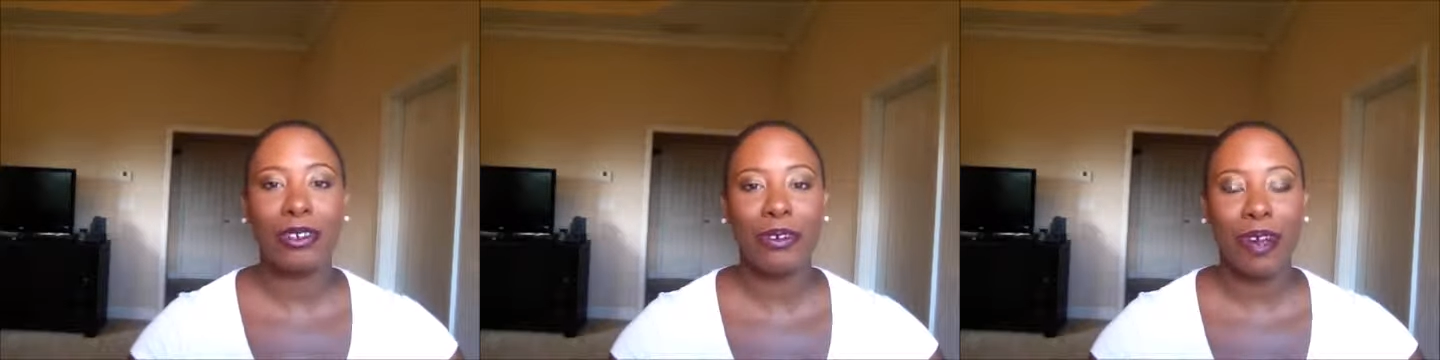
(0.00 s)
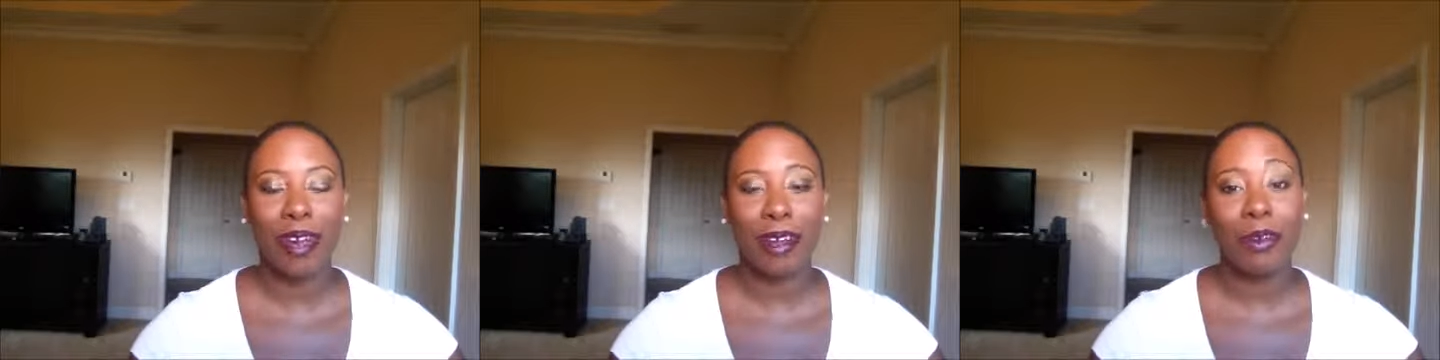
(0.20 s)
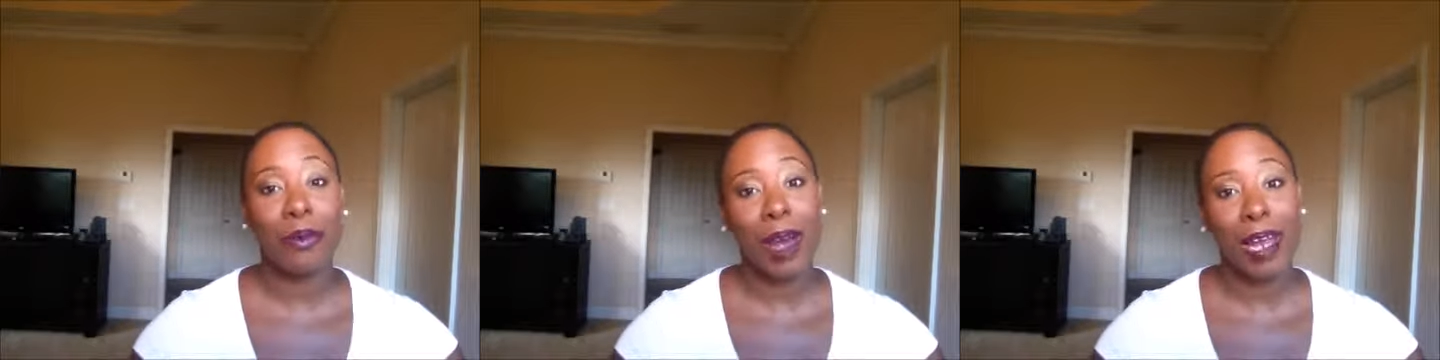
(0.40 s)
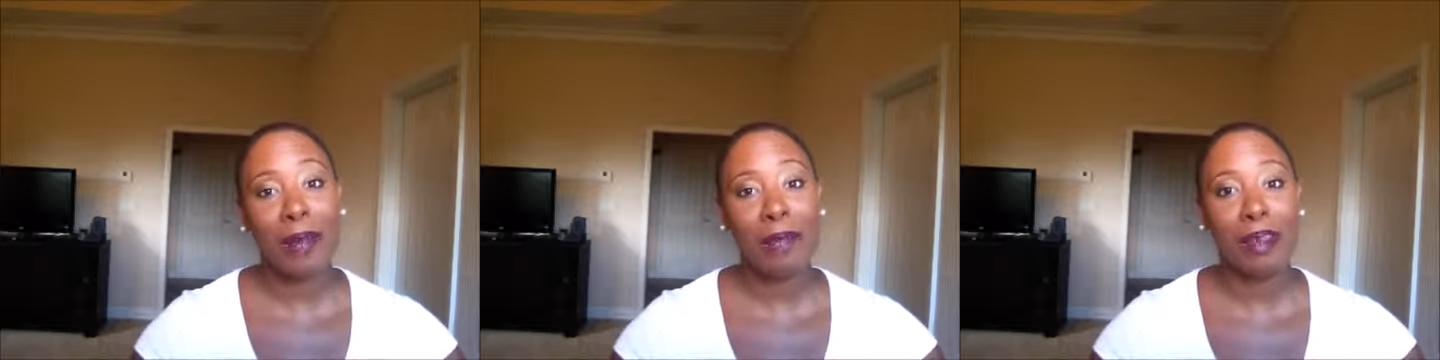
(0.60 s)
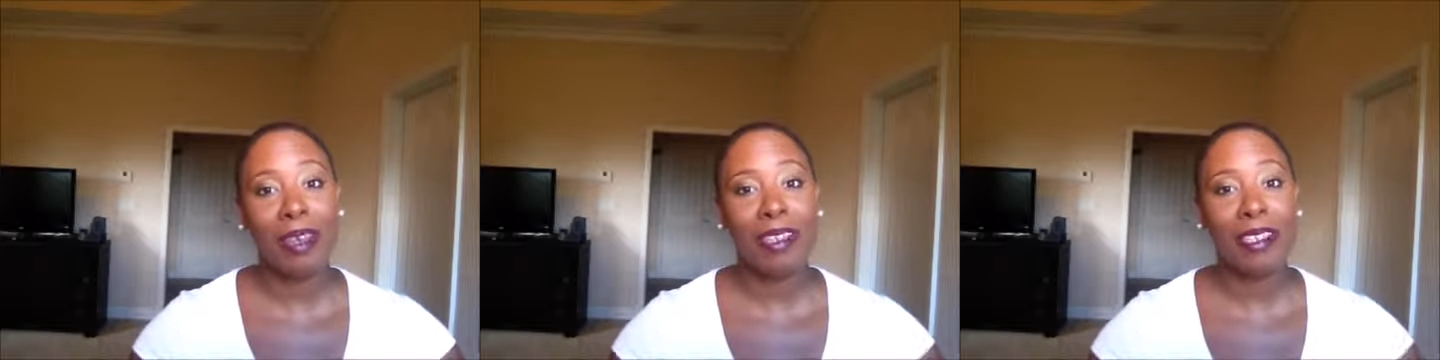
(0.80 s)
quite
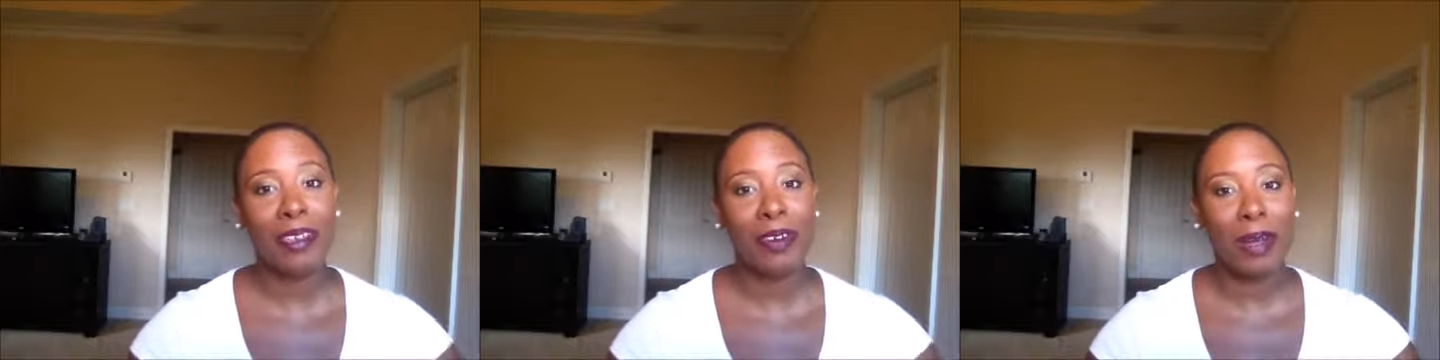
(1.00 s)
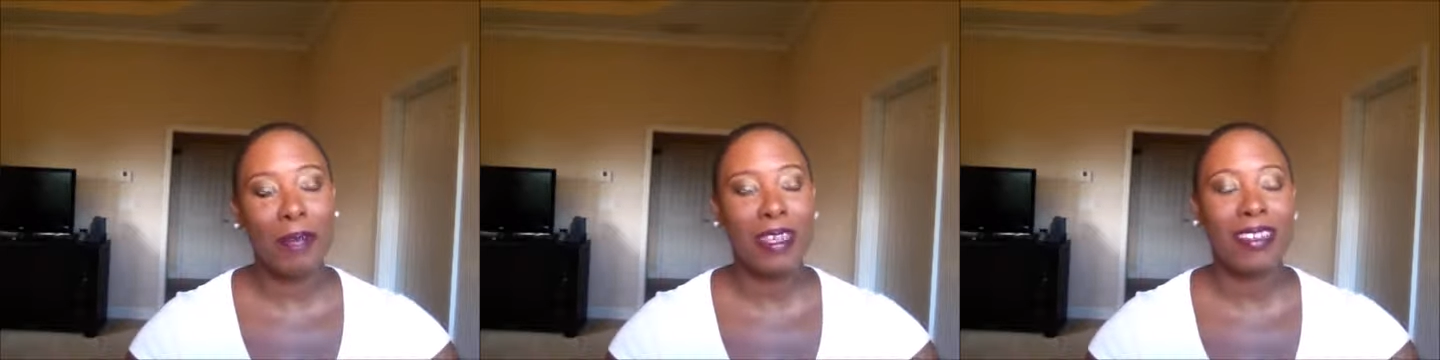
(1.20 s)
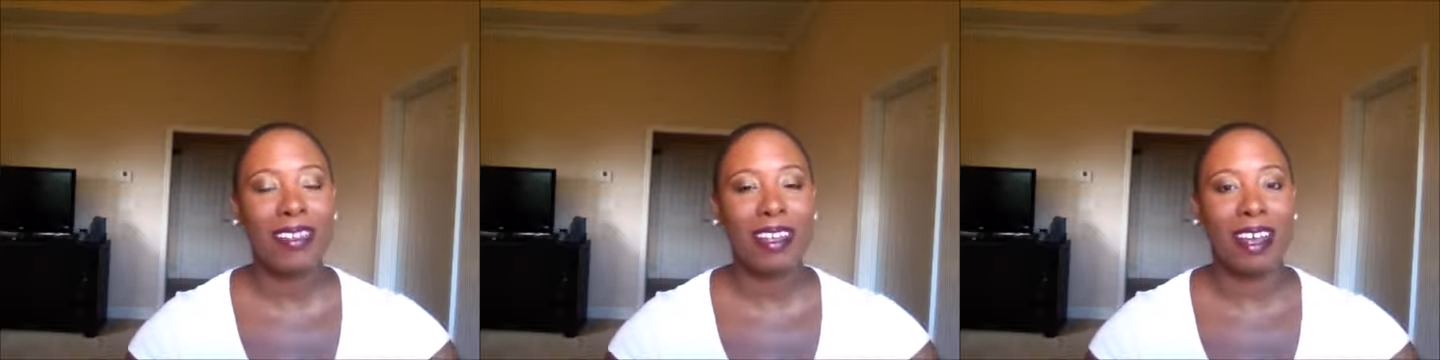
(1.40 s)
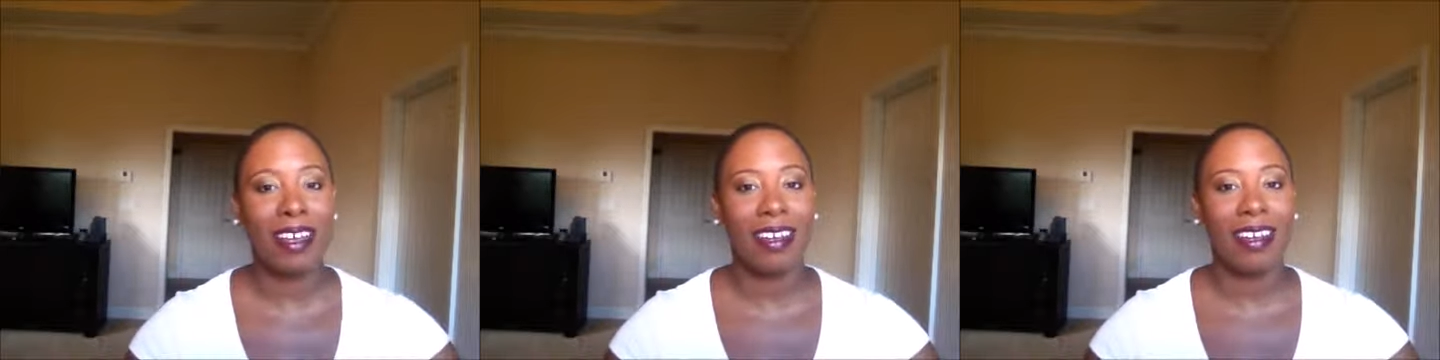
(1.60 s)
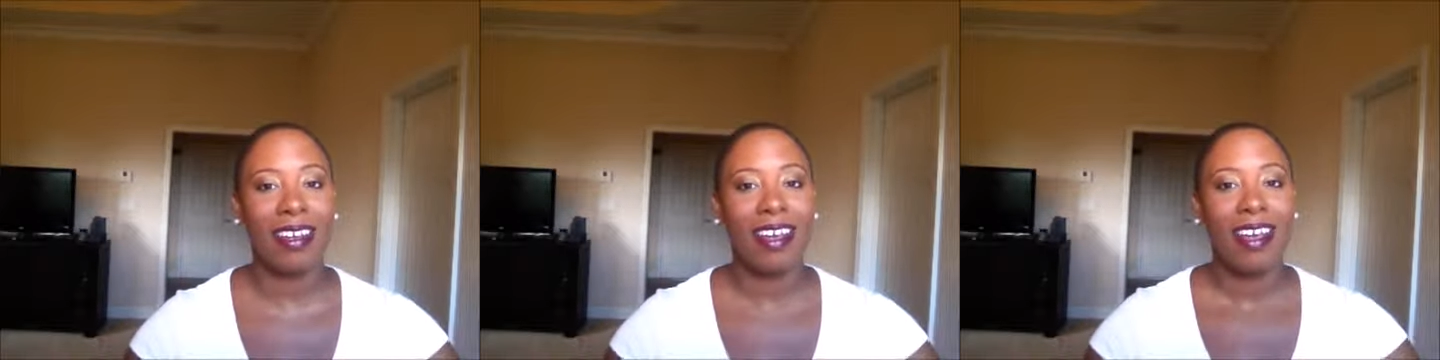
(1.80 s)
a bit, so I'm
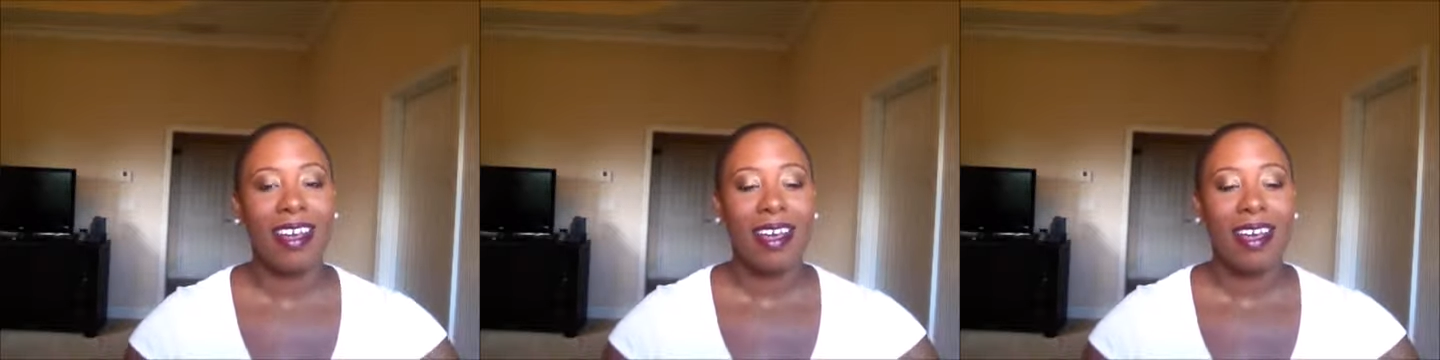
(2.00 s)
excited.